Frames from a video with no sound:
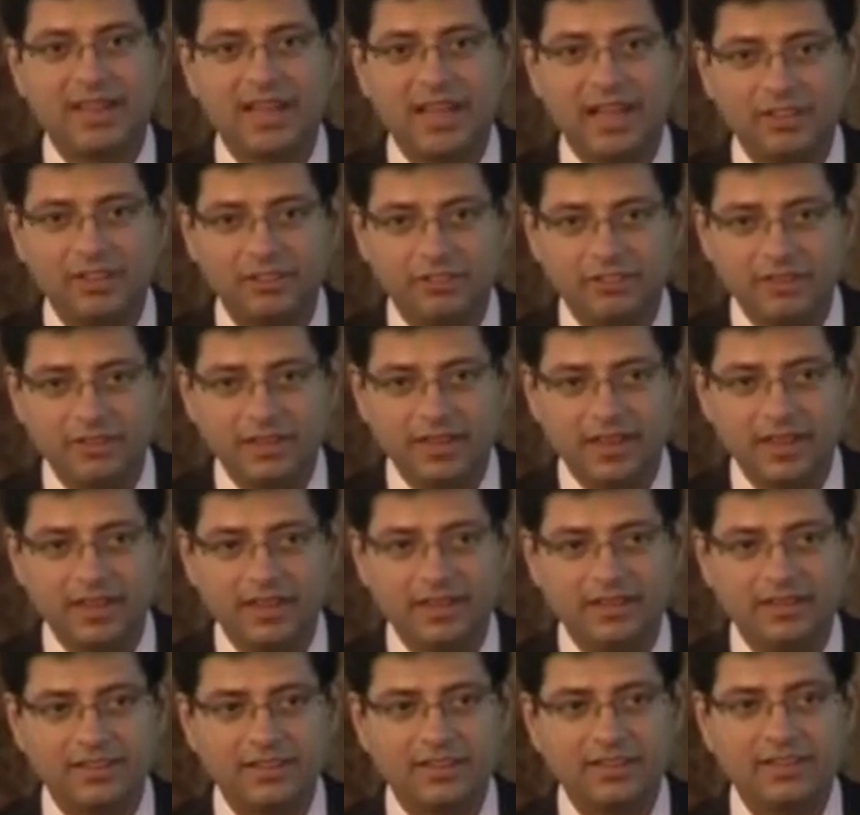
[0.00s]

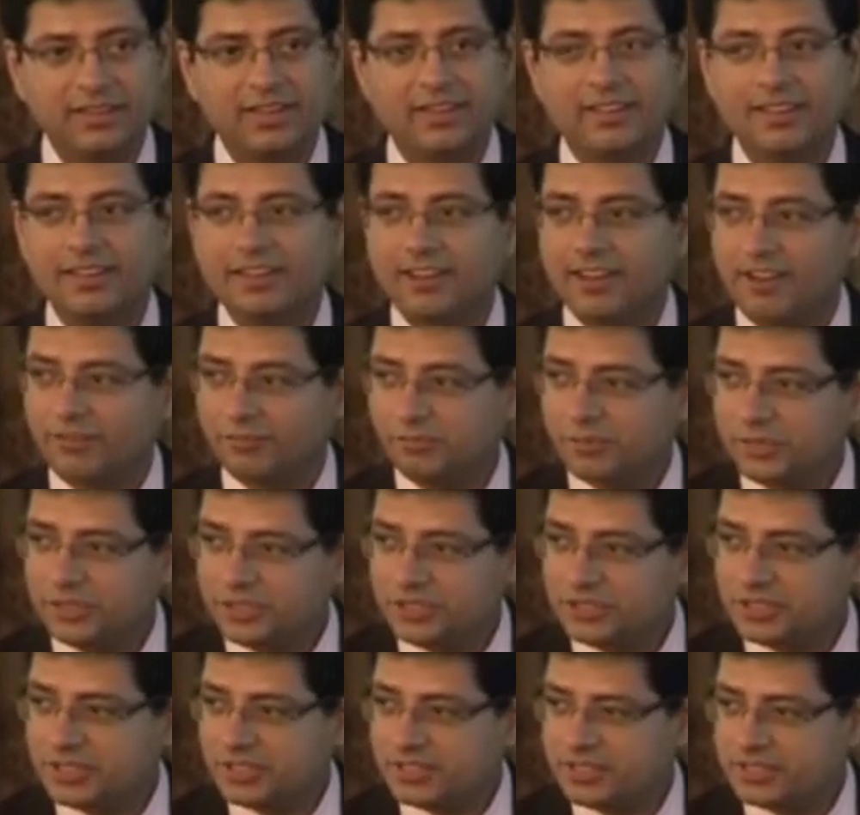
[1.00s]
healthcare, government
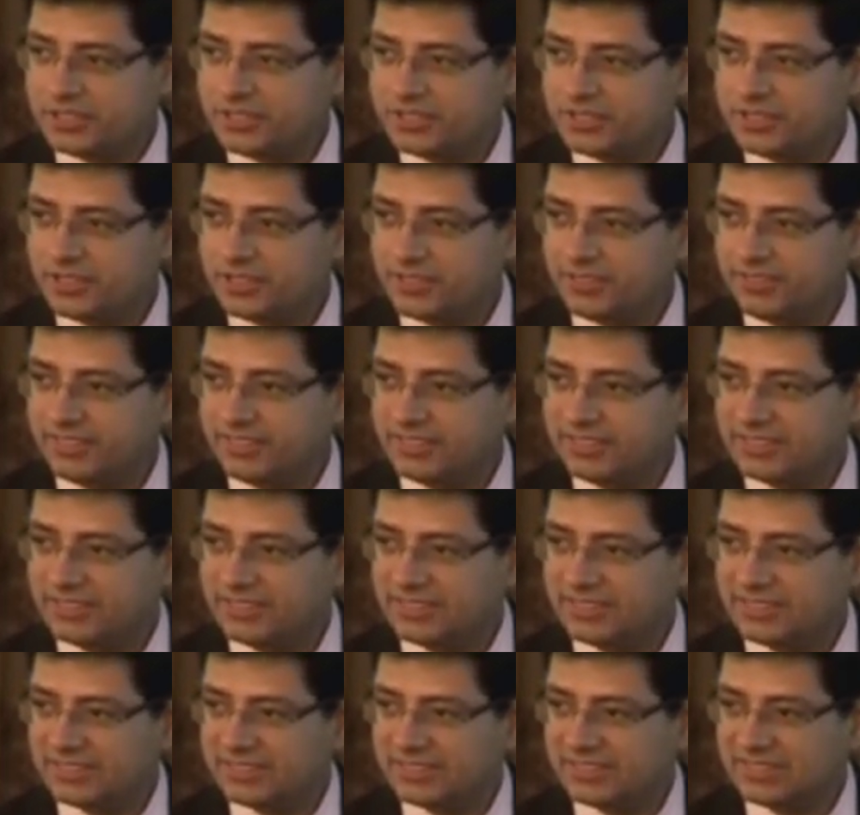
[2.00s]
to citizen
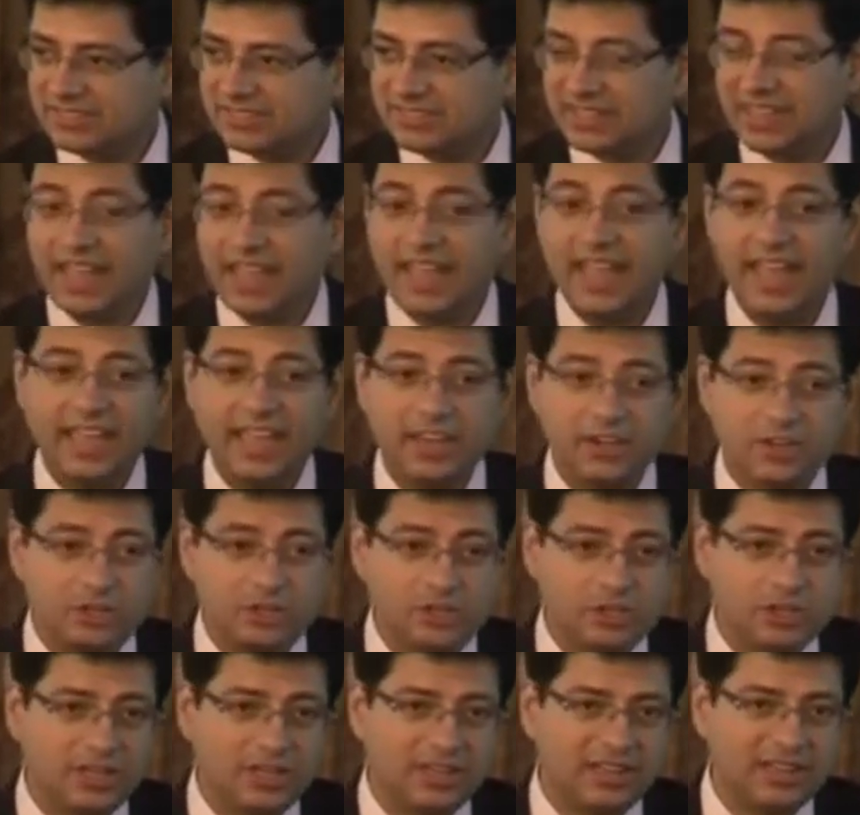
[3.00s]
services,
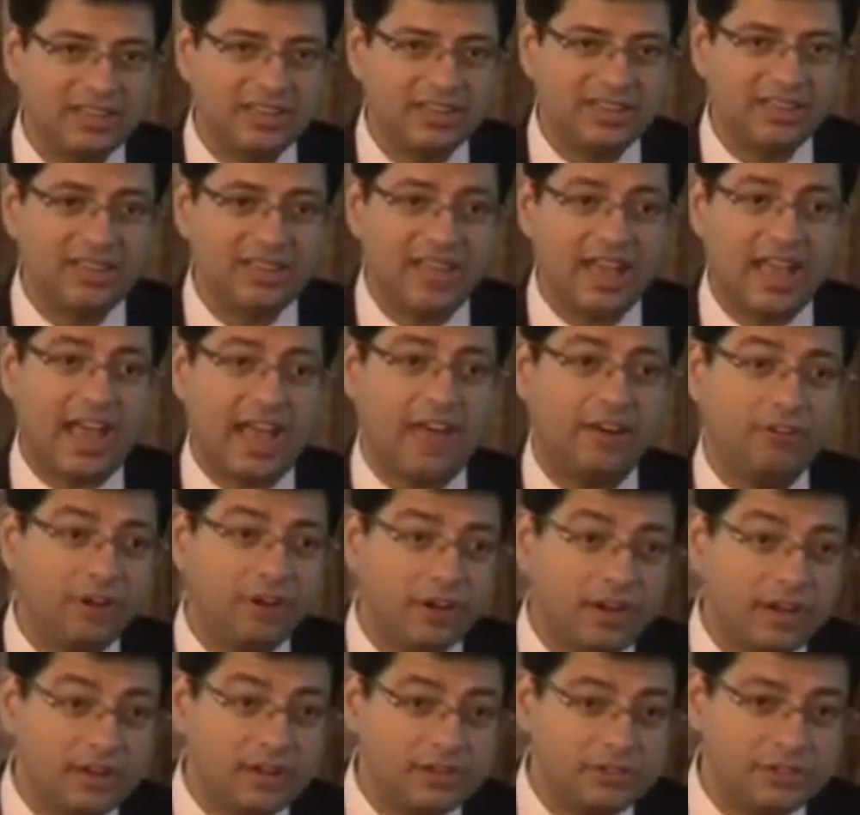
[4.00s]
energy,
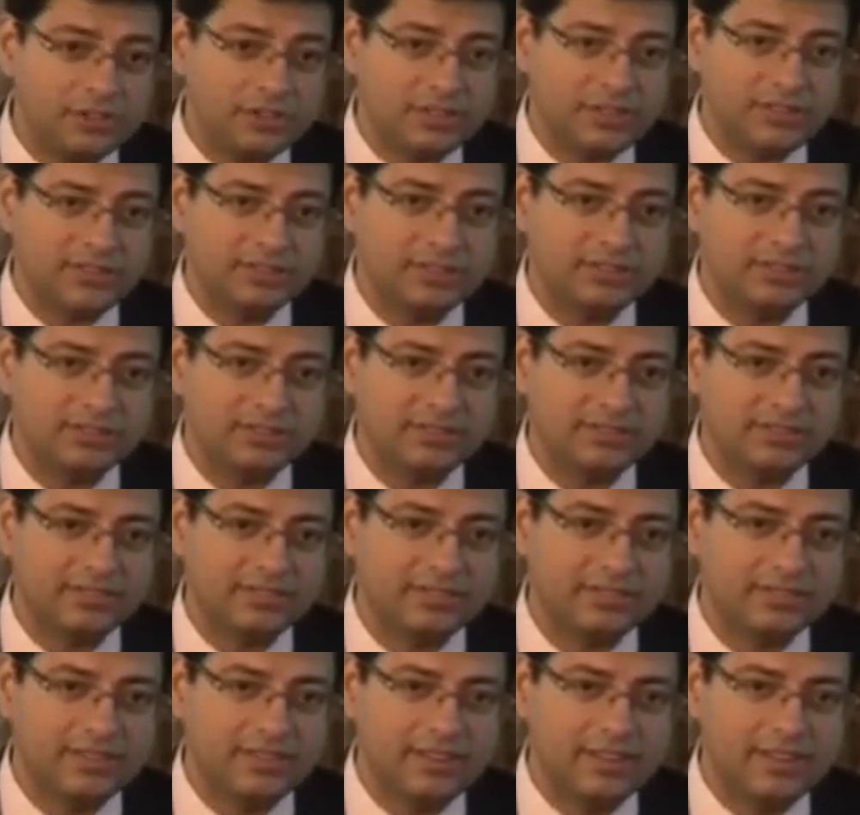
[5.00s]
agriculture
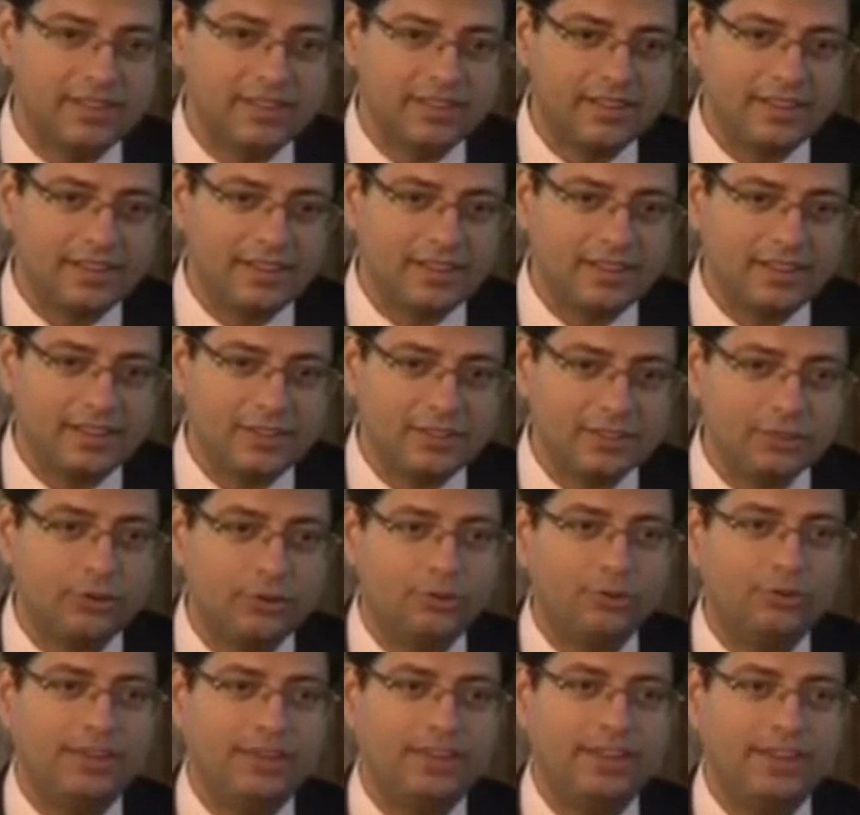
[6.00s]
is
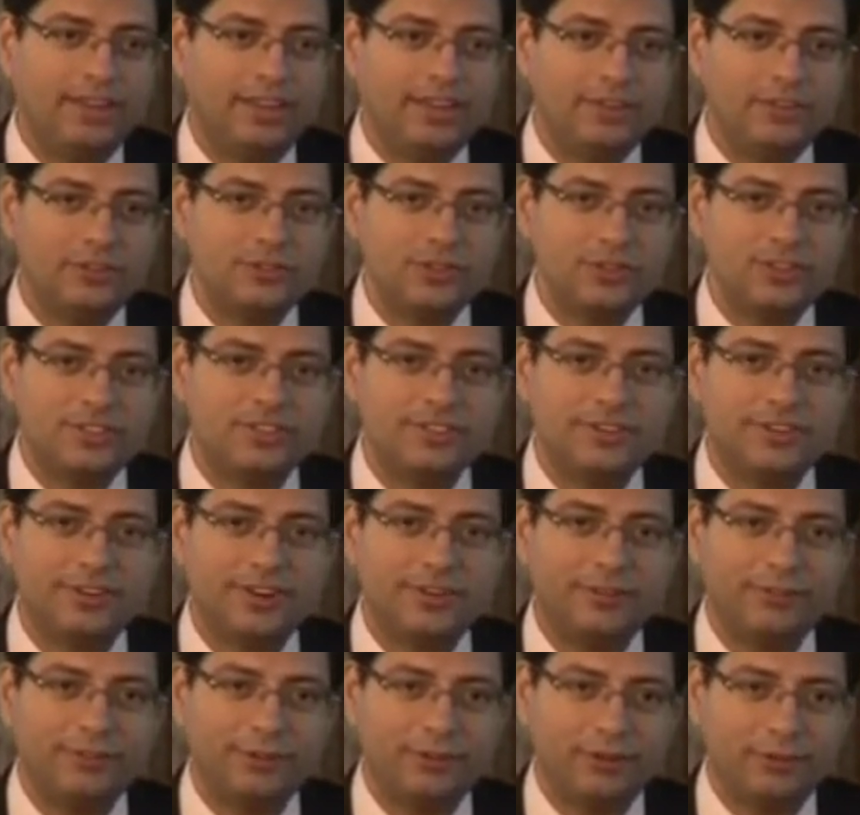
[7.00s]
only just
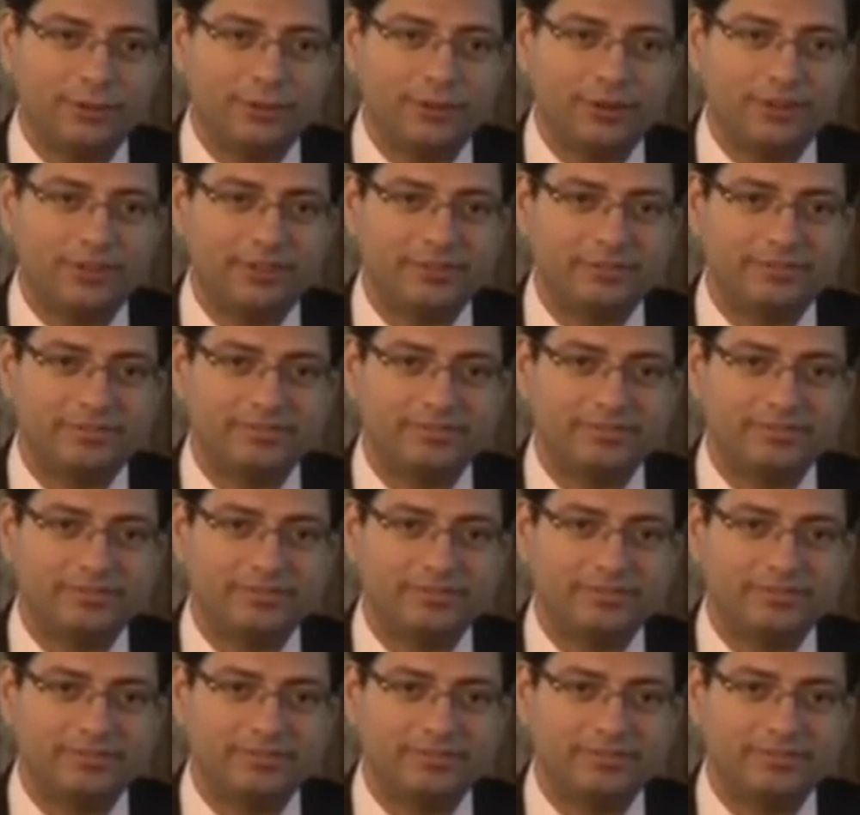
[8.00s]
around the corner.